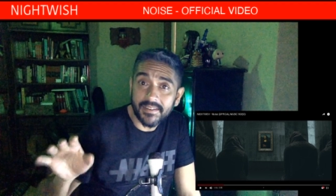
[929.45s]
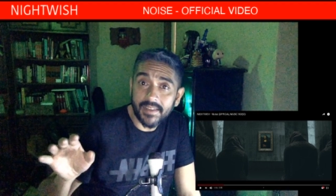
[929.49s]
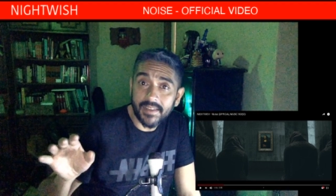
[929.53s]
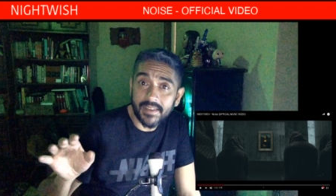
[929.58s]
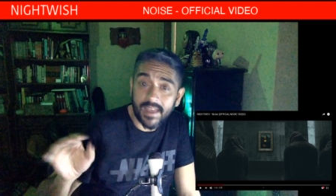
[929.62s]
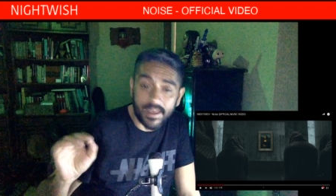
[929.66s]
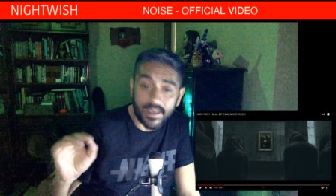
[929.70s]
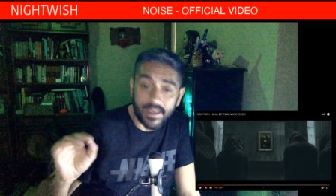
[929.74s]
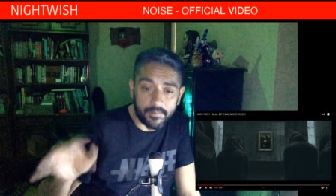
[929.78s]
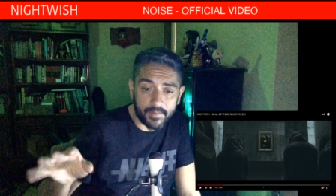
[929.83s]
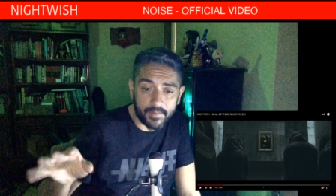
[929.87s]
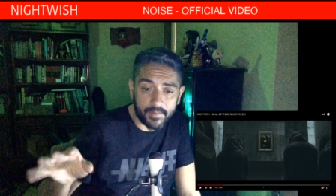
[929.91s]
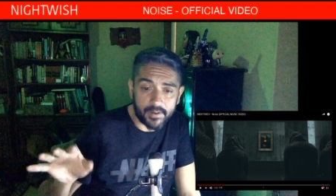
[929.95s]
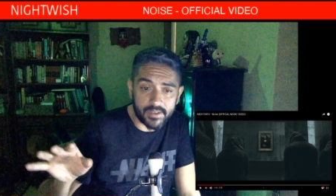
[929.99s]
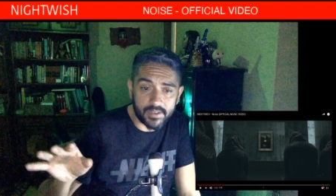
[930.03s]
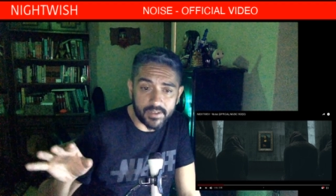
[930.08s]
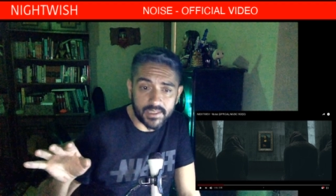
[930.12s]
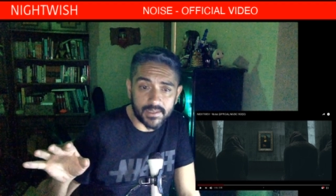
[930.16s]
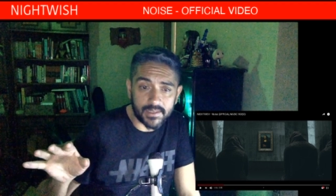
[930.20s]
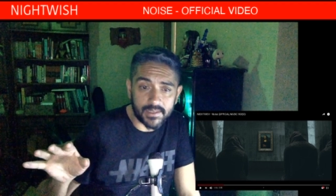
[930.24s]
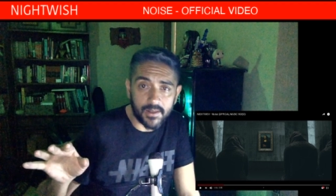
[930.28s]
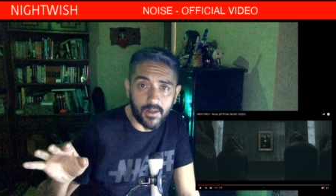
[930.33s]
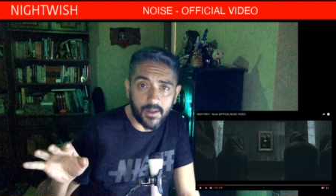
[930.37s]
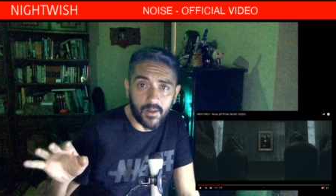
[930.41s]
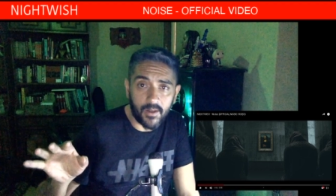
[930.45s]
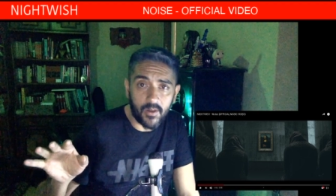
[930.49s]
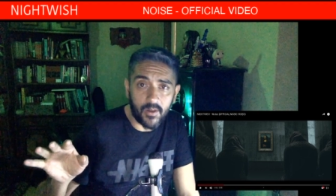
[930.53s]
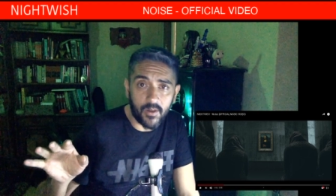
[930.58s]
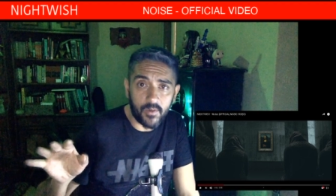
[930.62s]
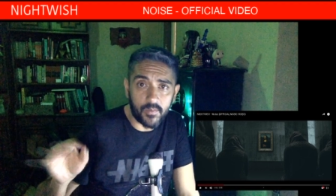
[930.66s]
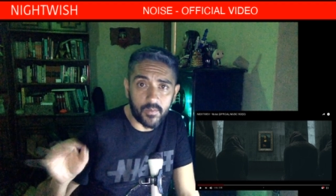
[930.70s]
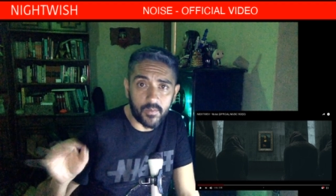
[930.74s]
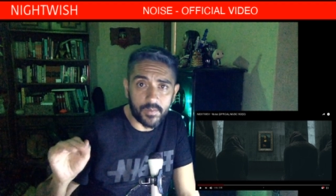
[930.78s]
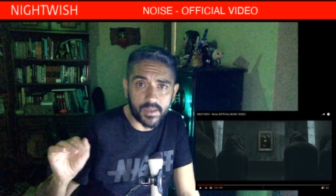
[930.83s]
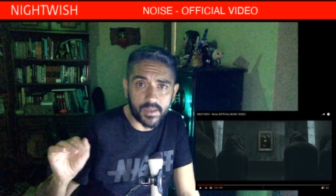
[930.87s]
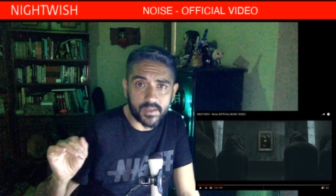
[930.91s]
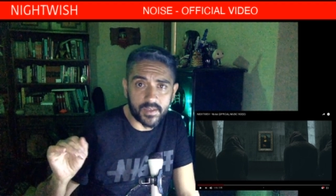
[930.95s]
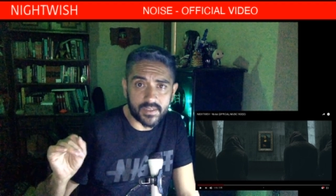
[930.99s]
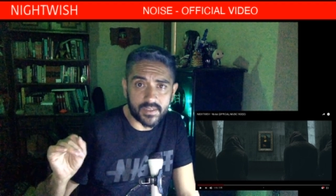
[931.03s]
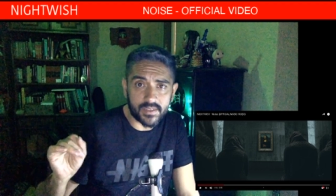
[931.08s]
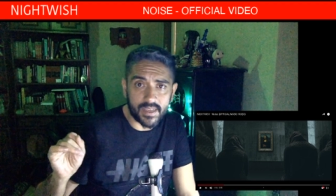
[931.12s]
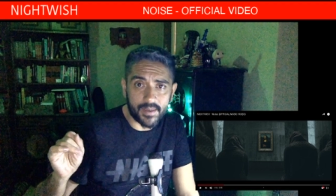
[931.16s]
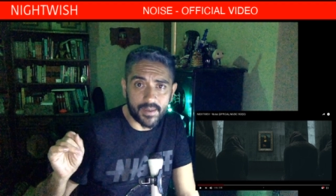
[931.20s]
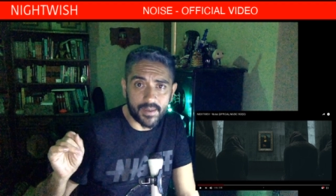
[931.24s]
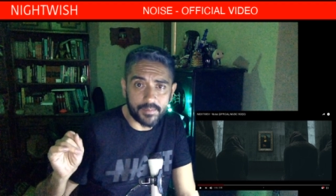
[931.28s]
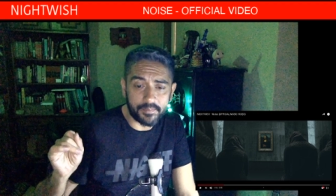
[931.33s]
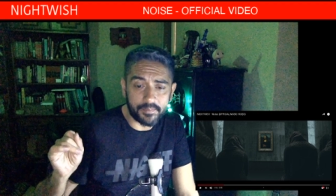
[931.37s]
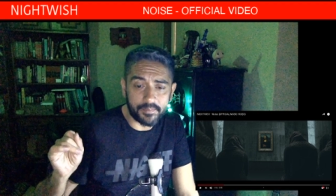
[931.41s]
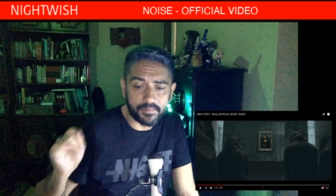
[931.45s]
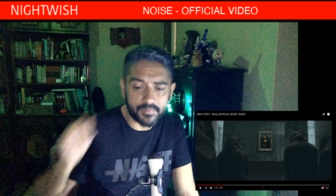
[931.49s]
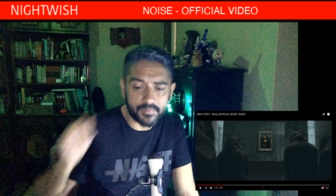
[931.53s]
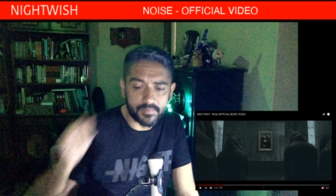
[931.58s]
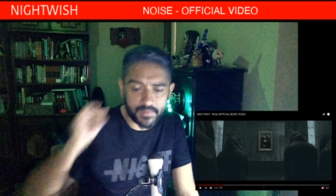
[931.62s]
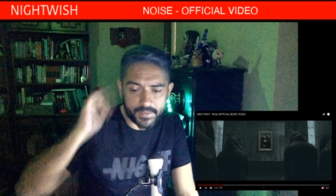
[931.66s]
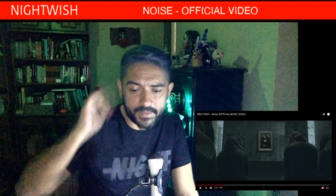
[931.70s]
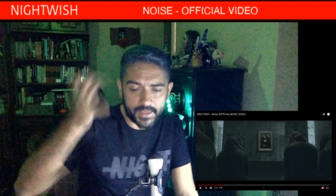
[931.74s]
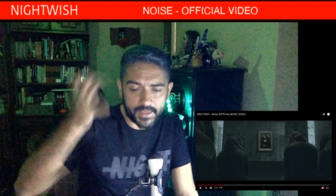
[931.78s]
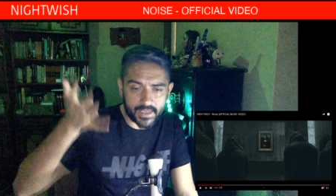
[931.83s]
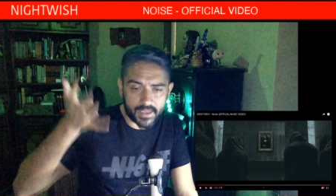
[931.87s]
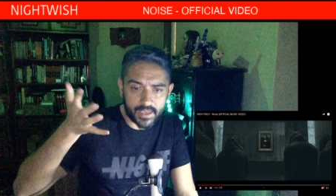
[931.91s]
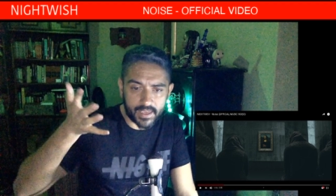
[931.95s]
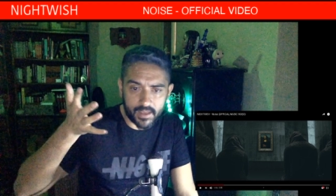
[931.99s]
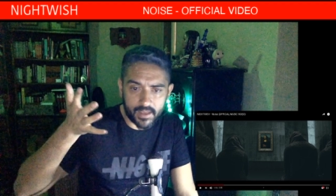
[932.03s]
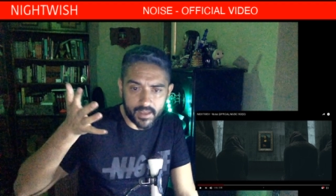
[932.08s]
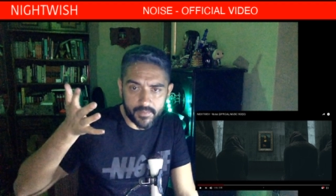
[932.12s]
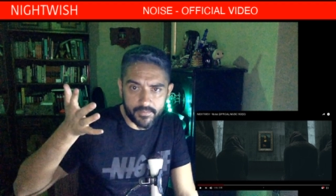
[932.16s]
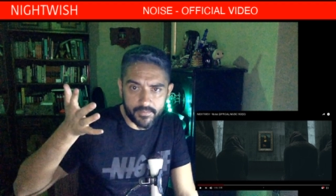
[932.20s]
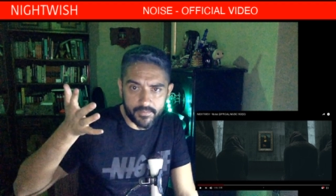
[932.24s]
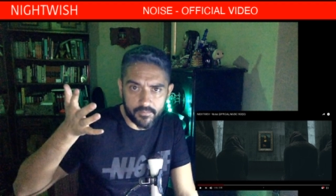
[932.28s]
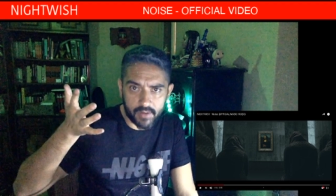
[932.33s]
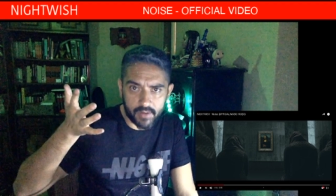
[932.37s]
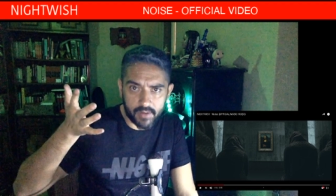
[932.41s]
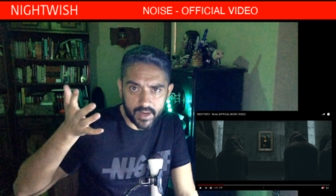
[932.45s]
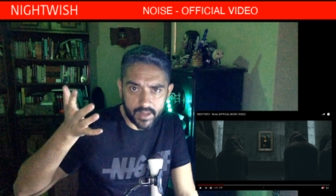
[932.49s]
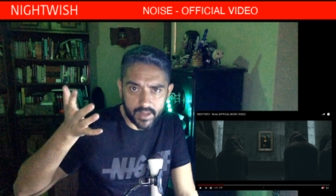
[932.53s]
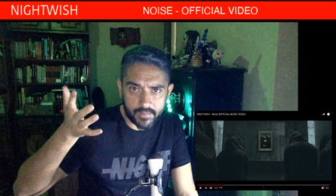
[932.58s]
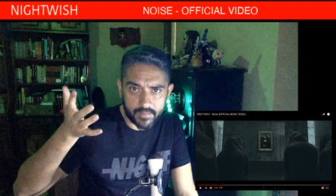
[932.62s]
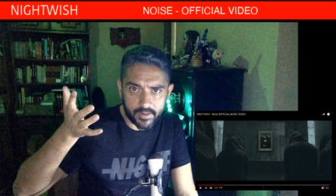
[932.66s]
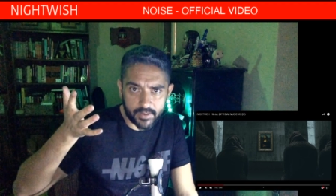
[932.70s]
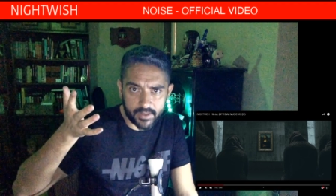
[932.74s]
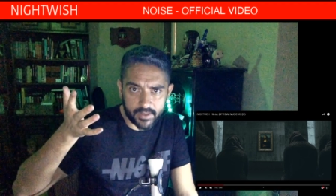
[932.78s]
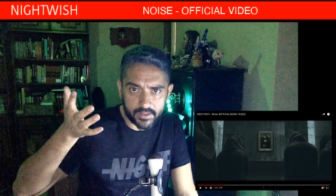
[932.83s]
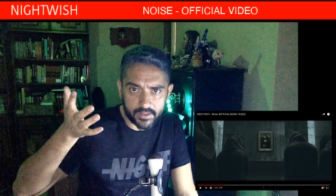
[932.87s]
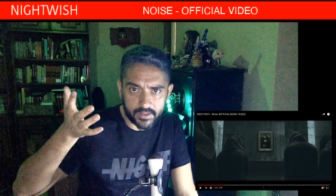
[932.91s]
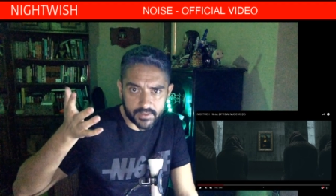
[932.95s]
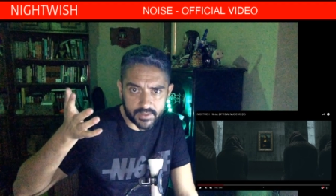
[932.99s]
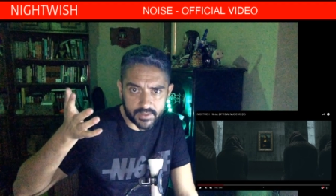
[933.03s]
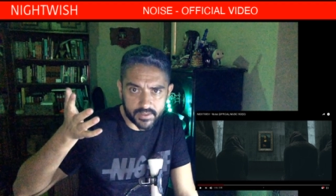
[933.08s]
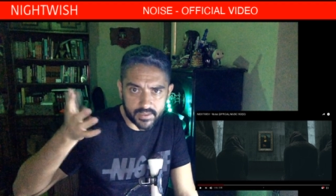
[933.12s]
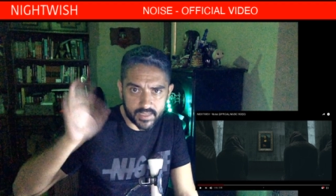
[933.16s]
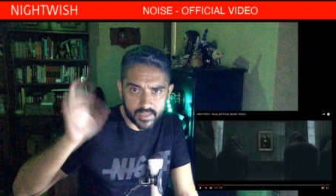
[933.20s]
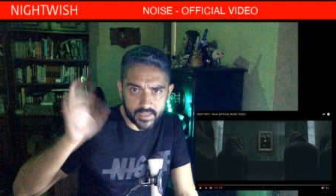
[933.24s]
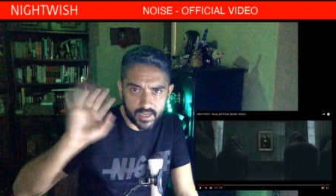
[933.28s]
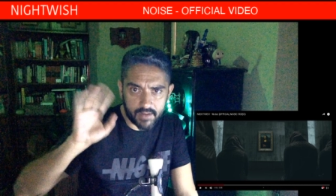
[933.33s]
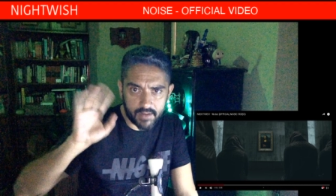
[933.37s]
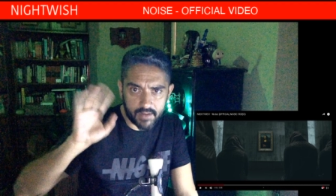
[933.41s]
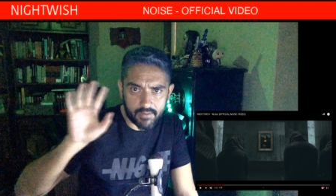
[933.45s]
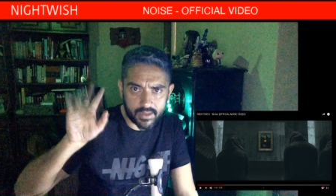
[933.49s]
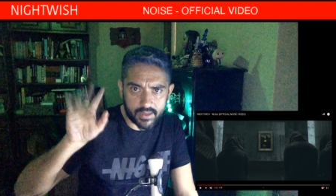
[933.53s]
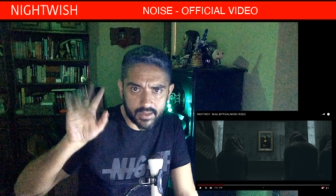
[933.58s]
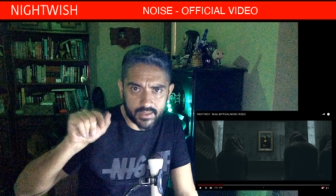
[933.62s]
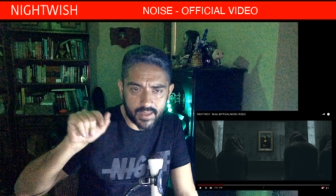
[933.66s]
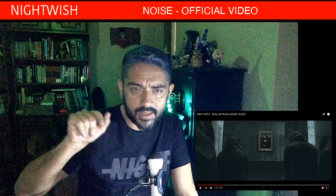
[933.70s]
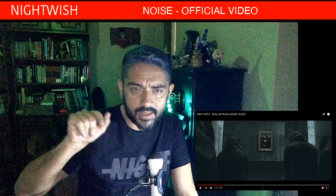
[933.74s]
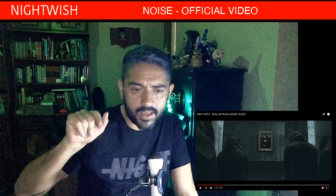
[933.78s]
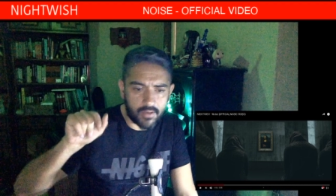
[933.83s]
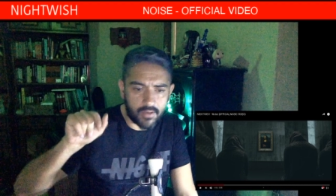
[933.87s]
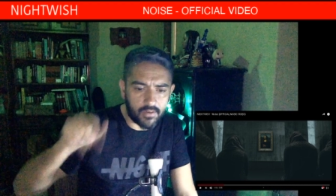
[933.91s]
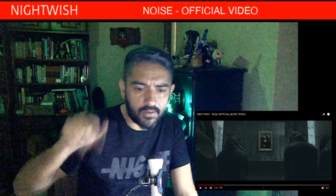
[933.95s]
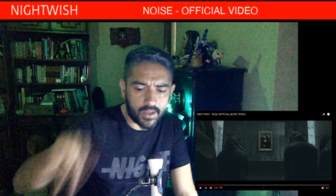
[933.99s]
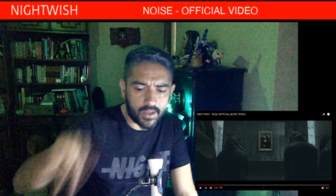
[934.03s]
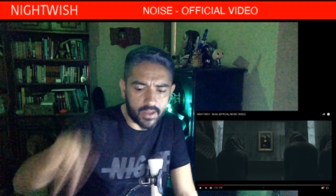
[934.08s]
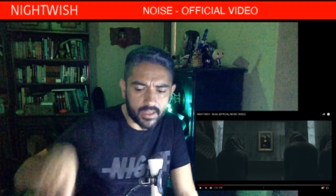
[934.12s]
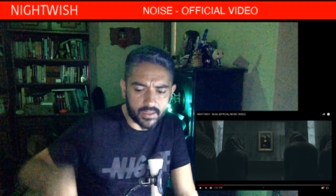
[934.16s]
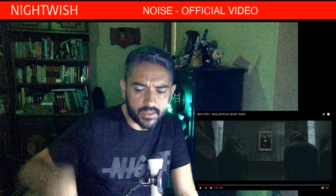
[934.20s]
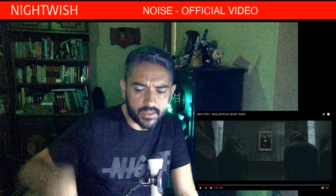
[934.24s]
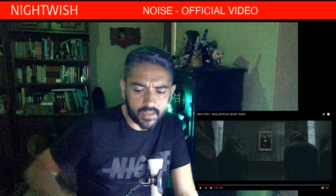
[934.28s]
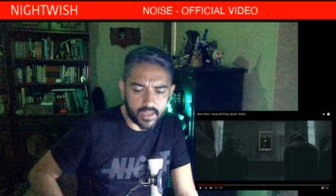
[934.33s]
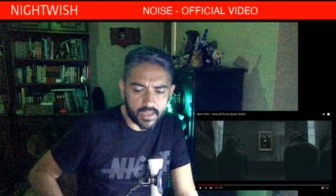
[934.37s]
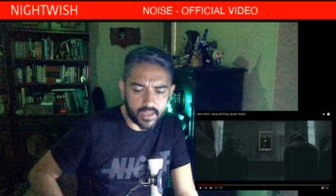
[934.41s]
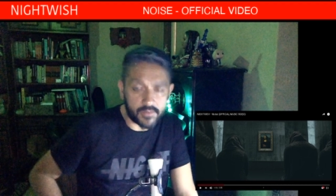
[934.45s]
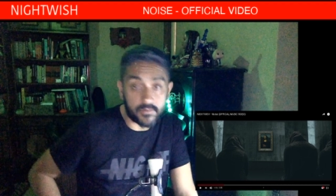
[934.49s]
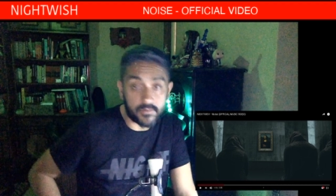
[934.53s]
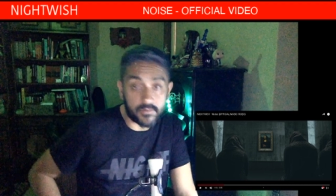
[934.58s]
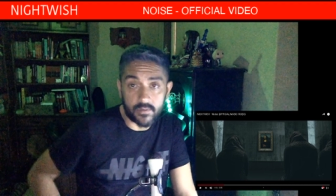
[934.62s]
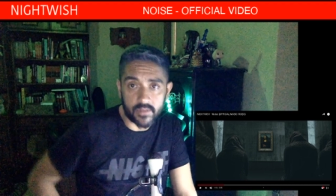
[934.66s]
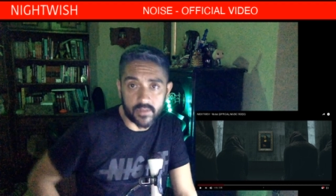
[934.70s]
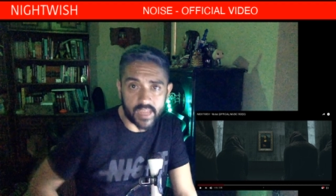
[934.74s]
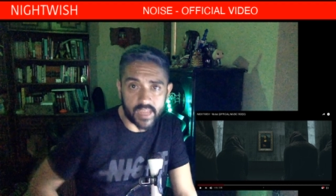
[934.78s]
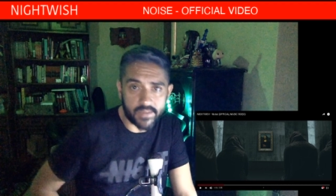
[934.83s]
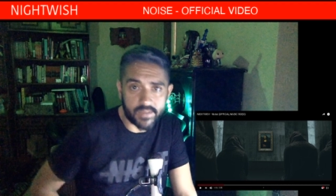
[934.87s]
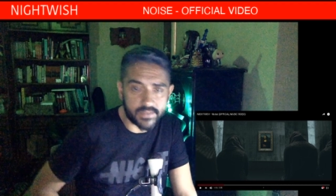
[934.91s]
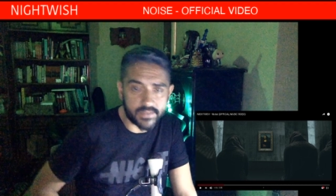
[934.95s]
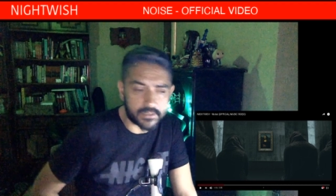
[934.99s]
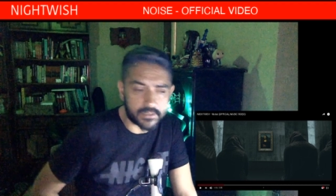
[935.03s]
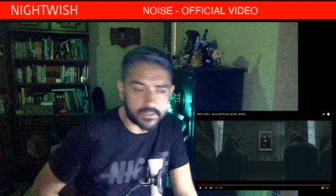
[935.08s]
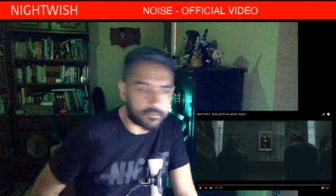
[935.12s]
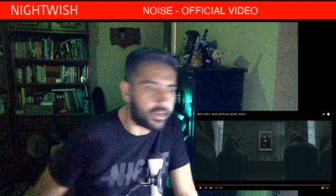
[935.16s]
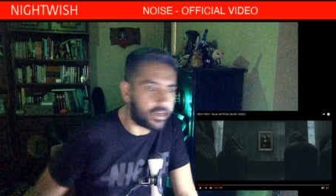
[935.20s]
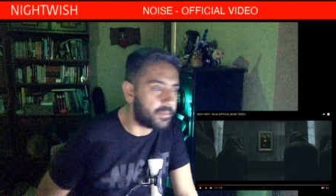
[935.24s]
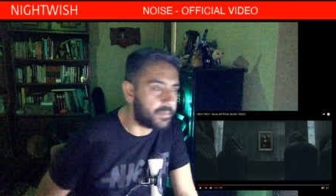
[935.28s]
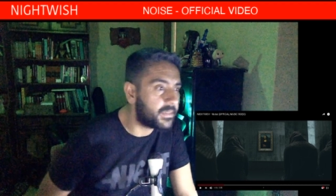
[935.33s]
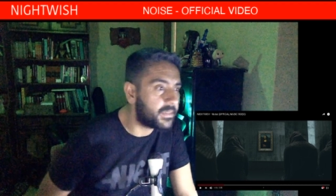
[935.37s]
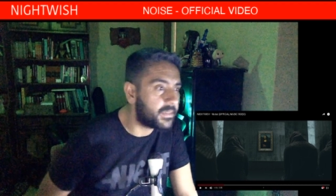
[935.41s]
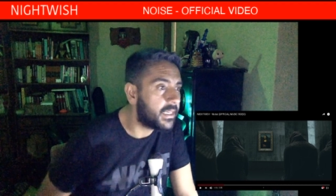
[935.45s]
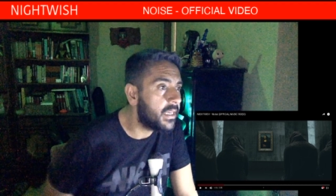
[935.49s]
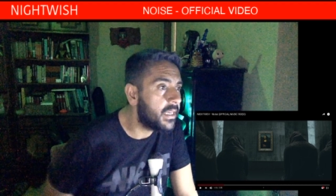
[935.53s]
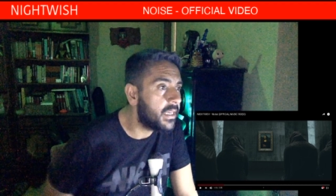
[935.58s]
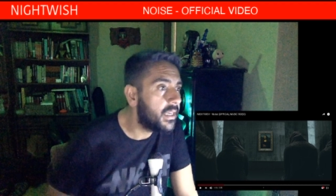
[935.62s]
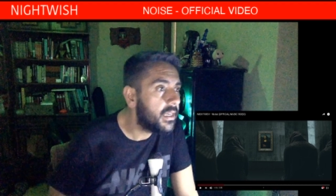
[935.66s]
I'm very slow because I'm thinking of what I'm going to say right now and I do not have a script.